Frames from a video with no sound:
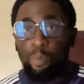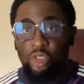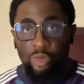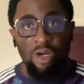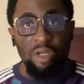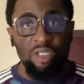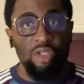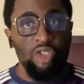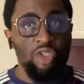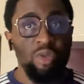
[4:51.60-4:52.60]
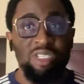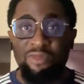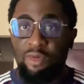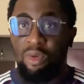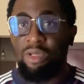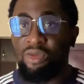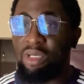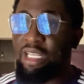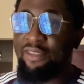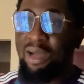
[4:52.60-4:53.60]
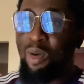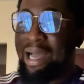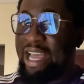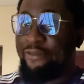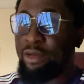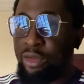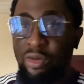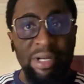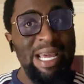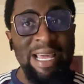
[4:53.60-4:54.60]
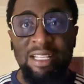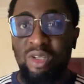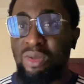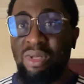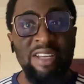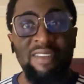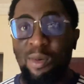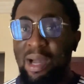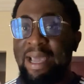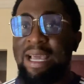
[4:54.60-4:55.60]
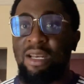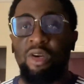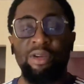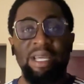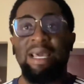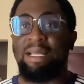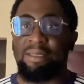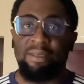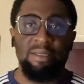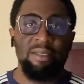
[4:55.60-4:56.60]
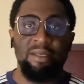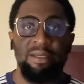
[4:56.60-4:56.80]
to us to choose if we want to live our heaven on earth or to live our hell on earth.